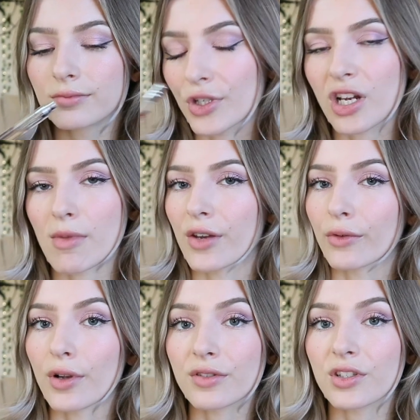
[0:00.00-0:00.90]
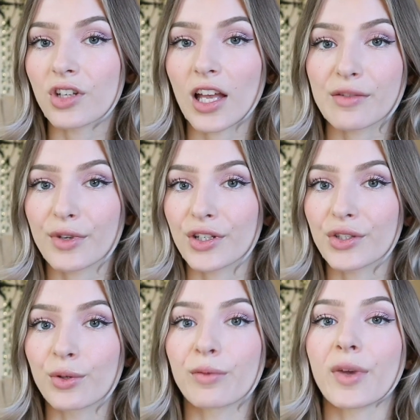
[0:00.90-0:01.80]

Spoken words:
which I mean, rose and jasmine are two of